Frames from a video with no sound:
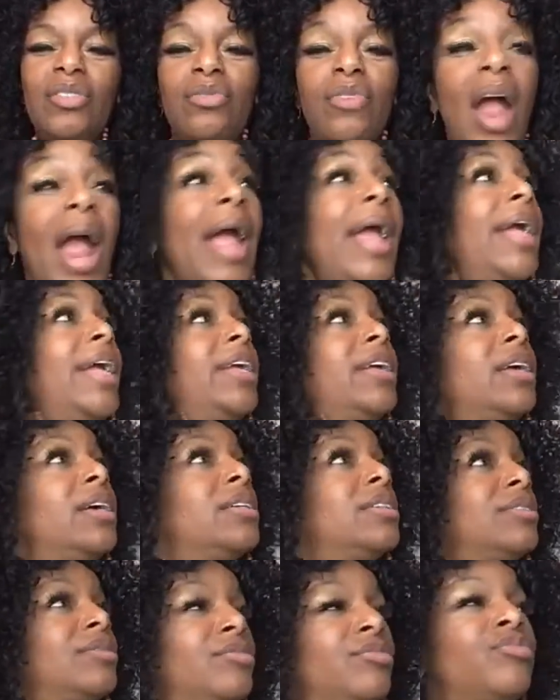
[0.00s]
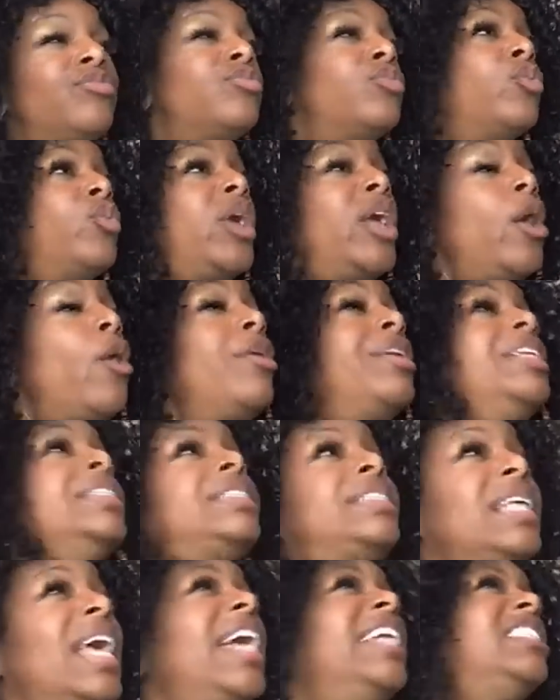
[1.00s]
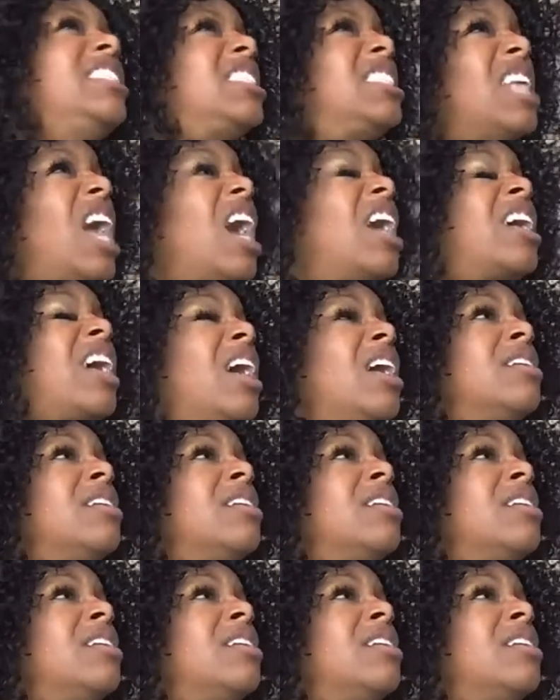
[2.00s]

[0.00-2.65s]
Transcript: Right. We on the set, sucker.